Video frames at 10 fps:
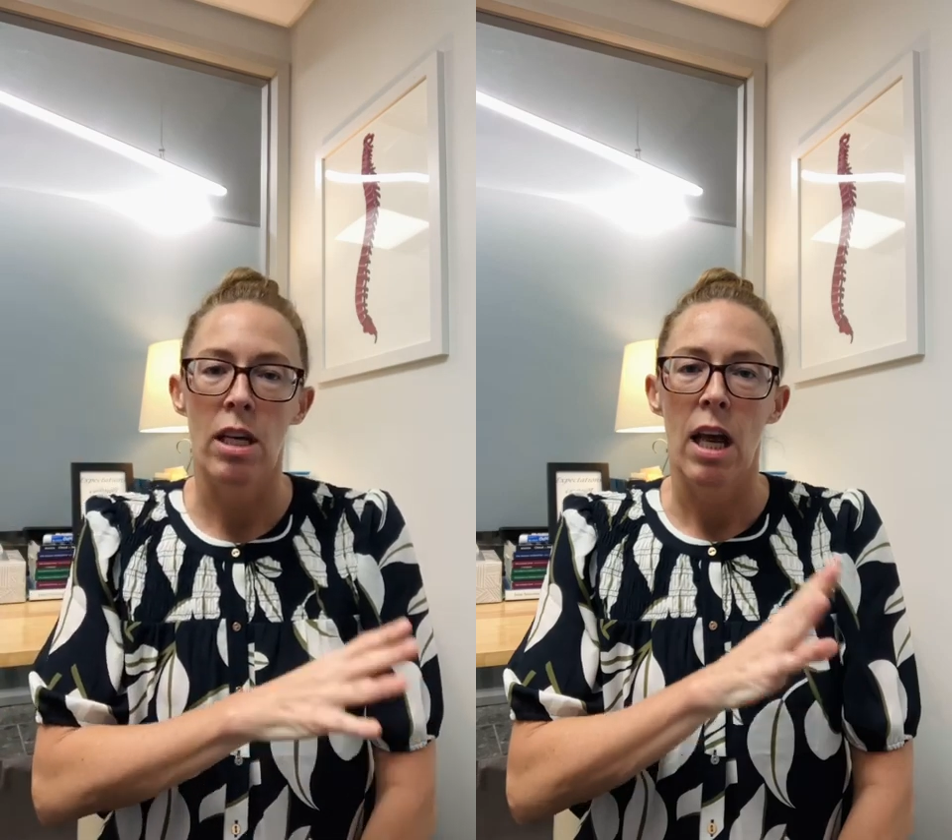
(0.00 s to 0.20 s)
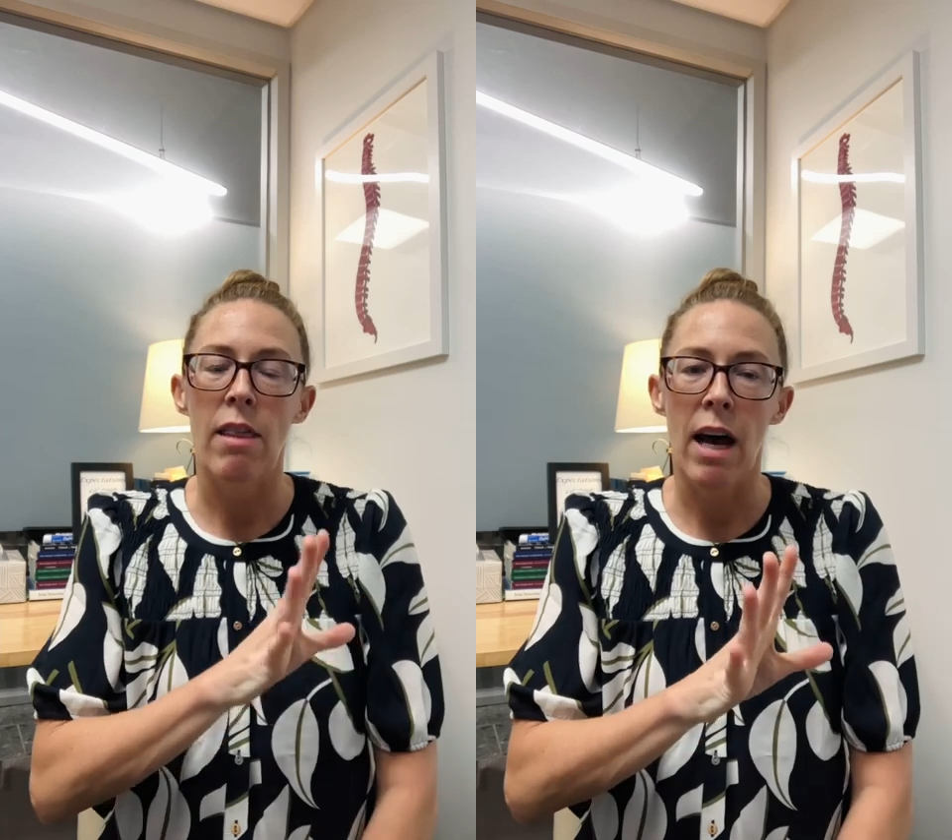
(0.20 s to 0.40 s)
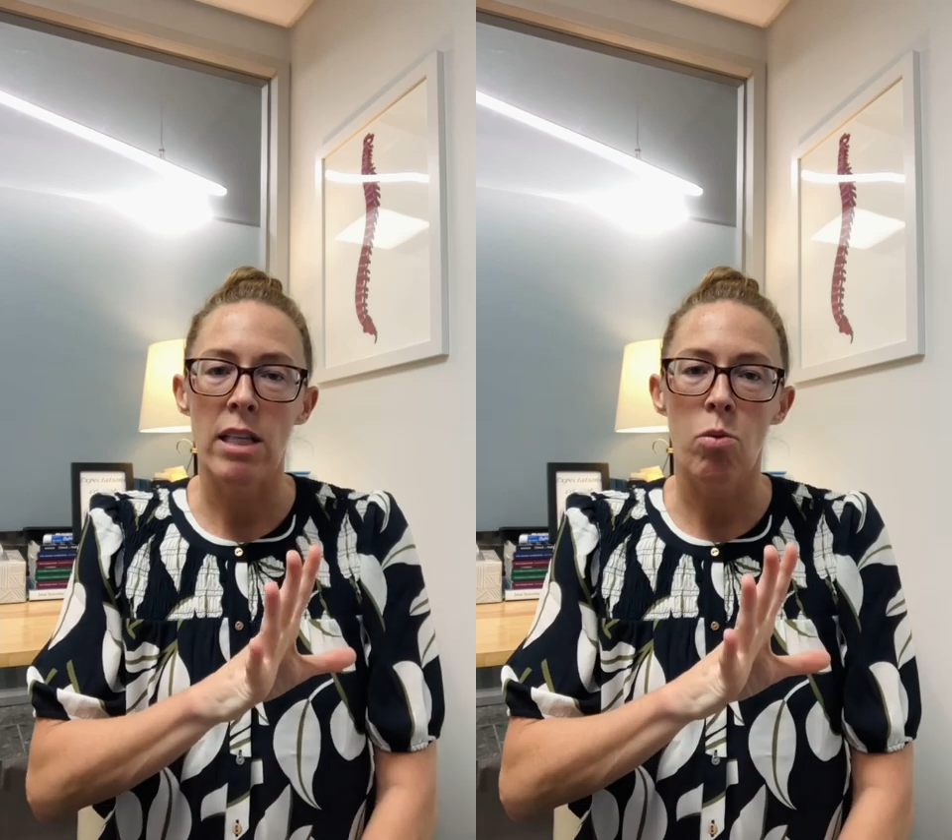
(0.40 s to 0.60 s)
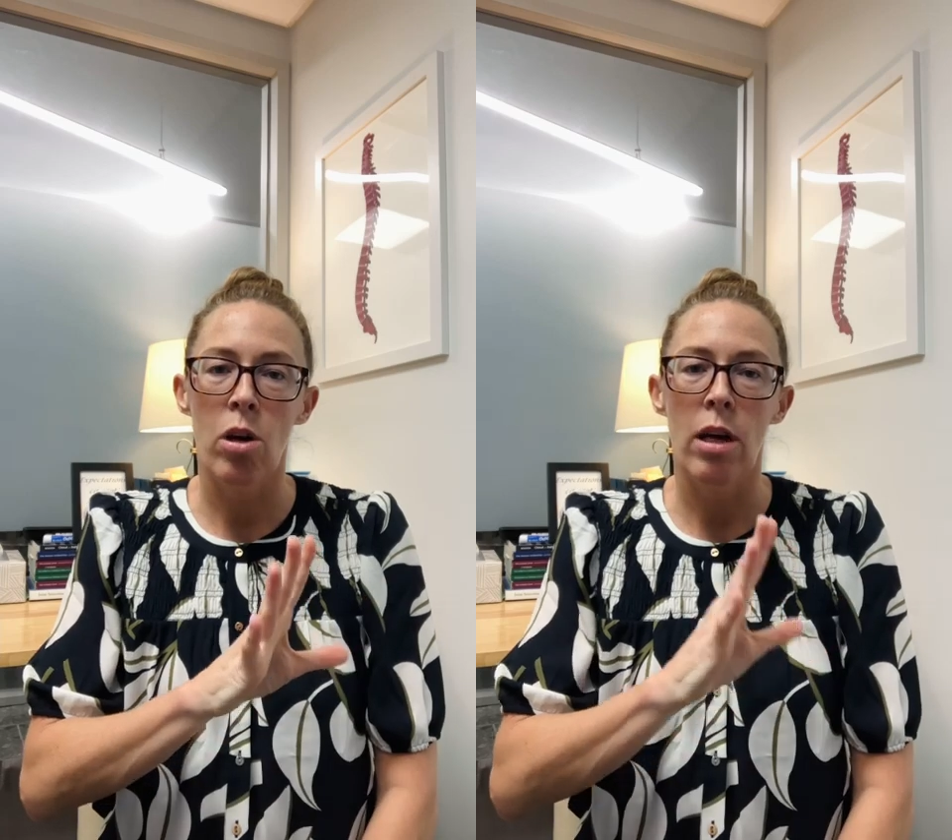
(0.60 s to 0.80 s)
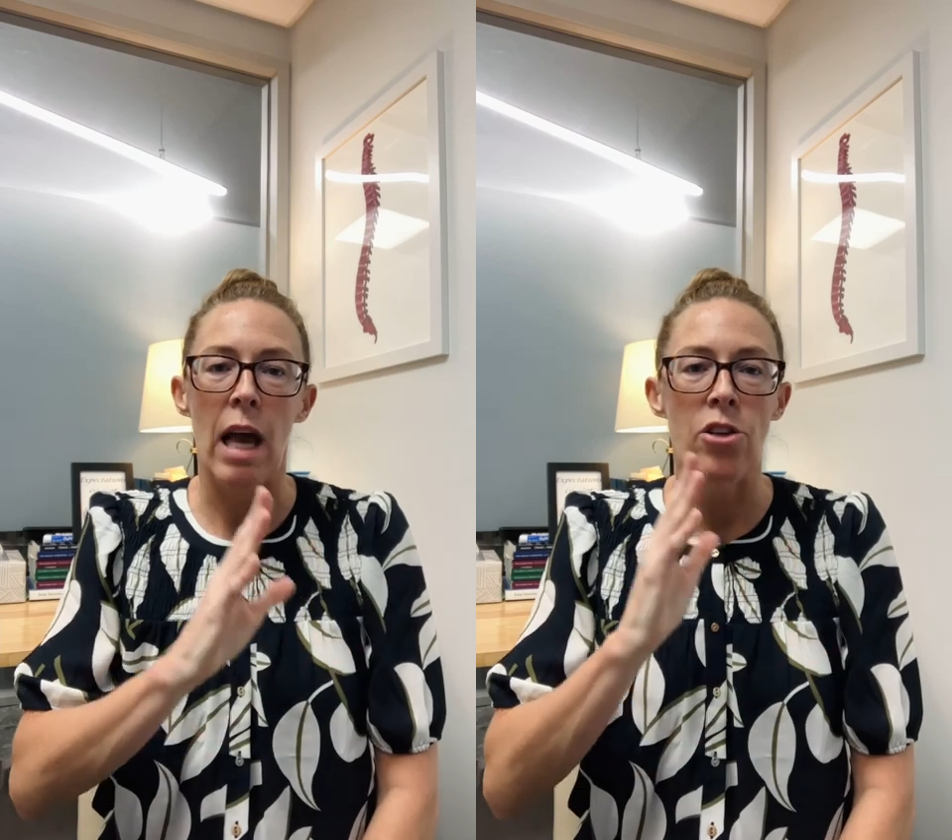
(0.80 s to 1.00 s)
And that's
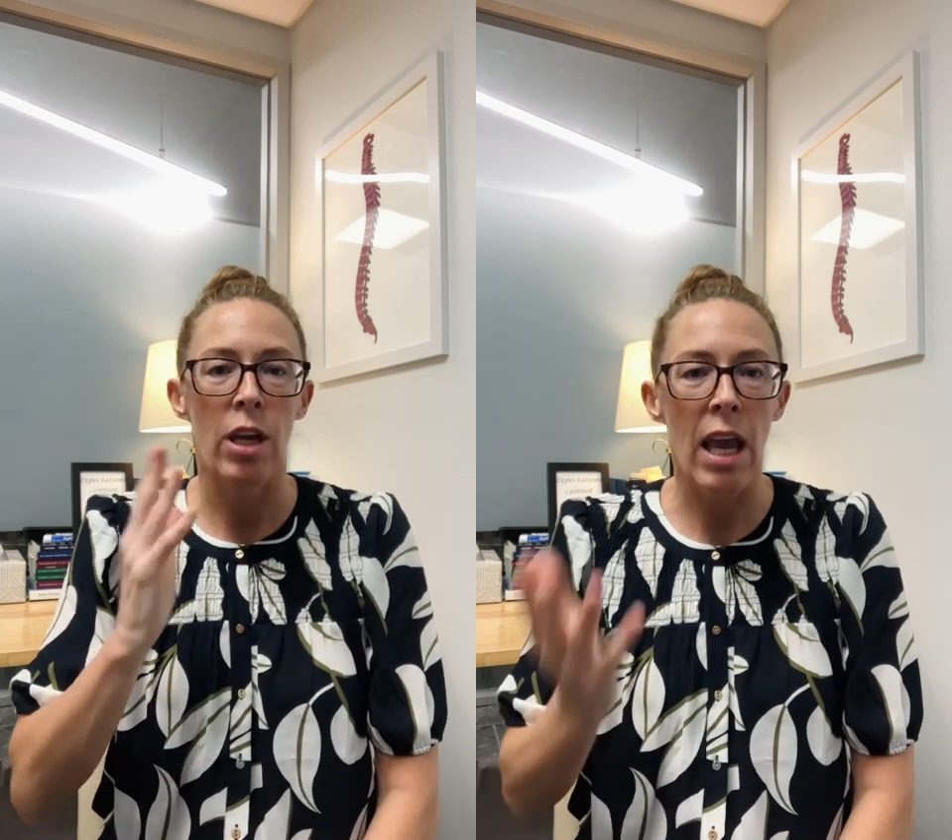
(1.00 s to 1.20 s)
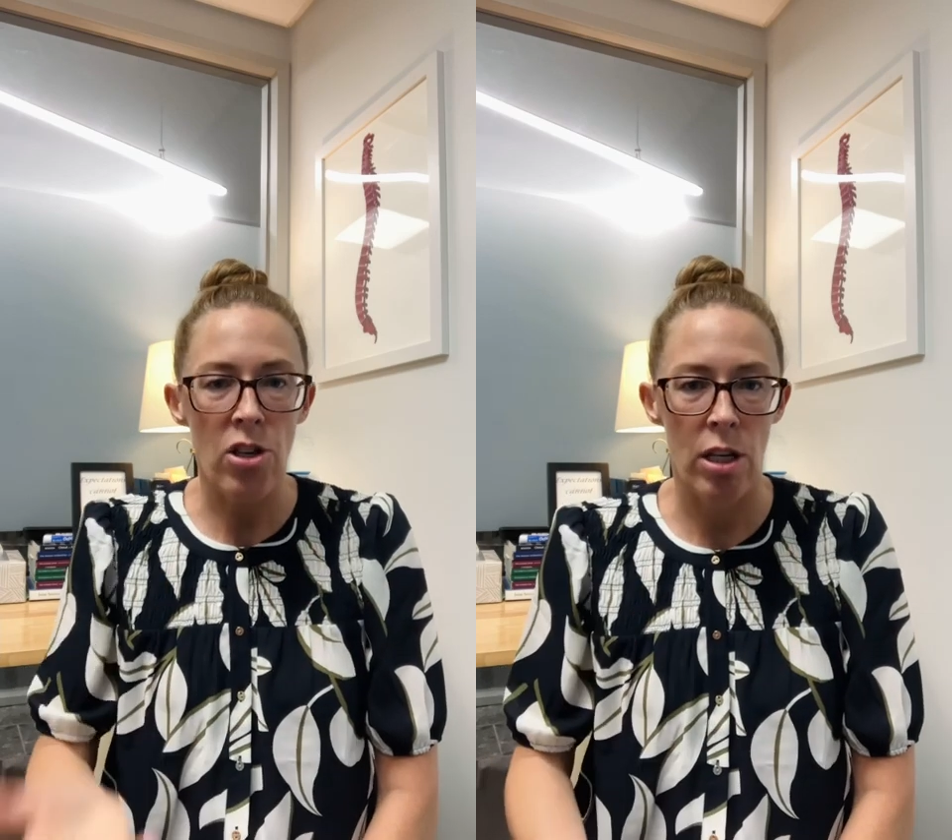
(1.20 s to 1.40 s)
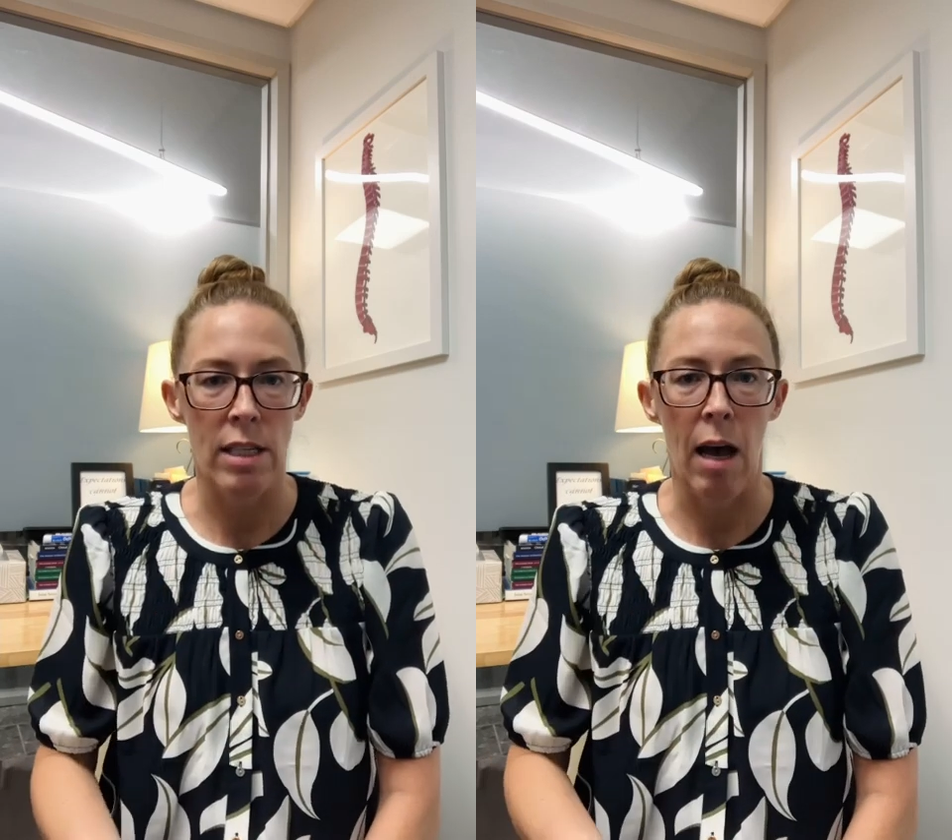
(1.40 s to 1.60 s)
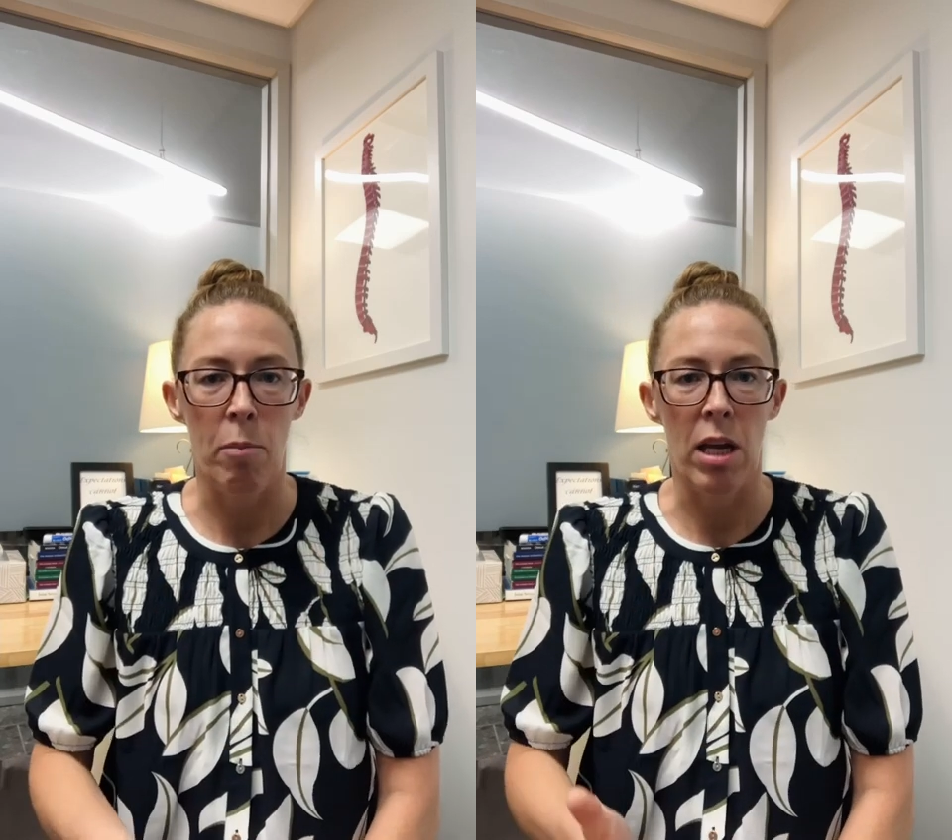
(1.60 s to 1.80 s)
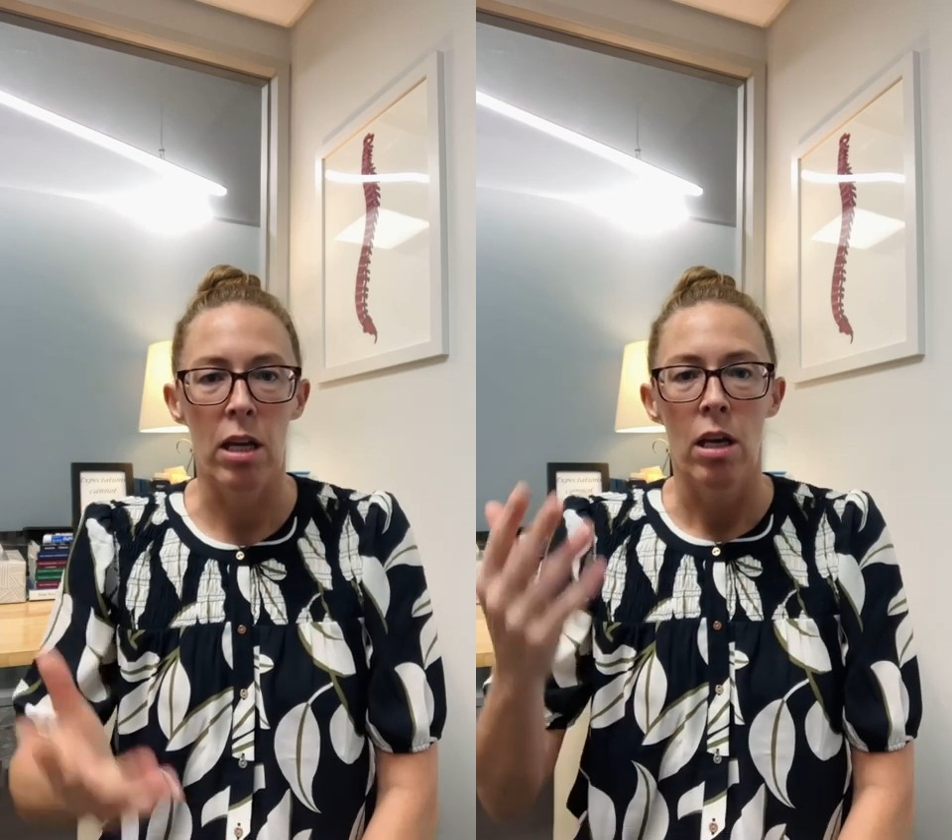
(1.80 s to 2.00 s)
where education is happening.